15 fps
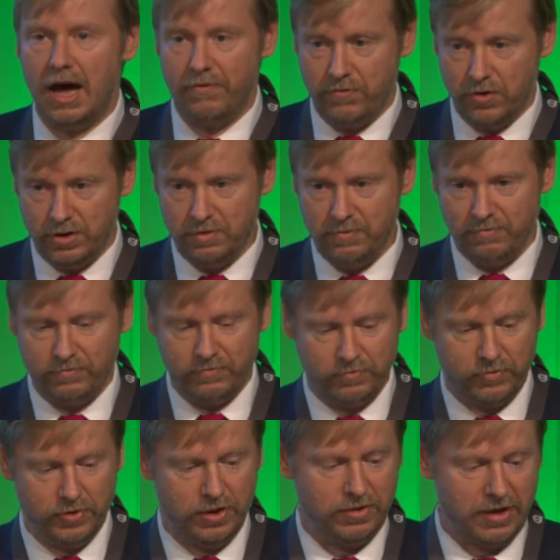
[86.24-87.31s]
for
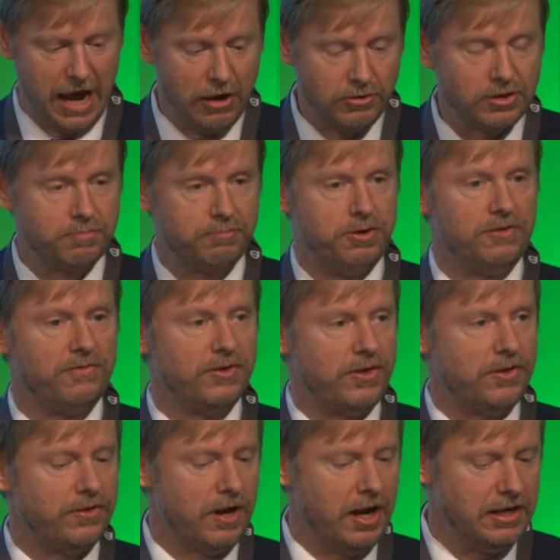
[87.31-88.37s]
this output for
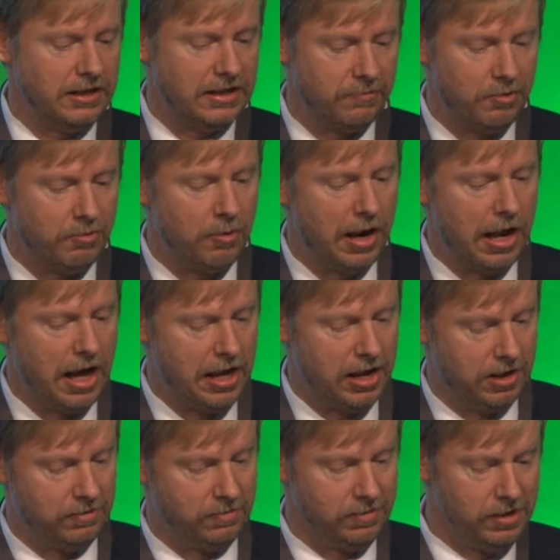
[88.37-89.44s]
society that we rely
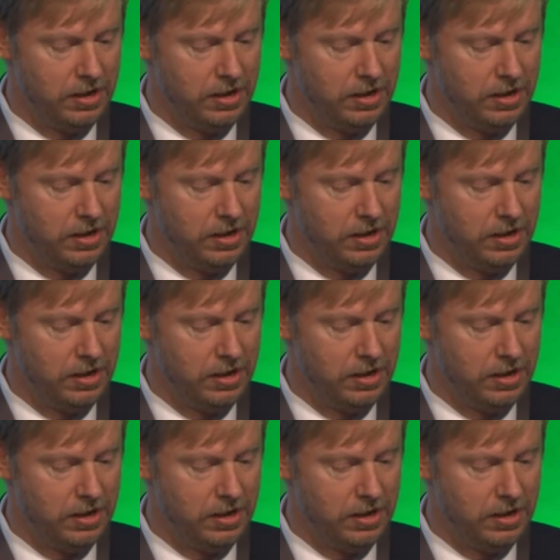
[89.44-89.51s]
on.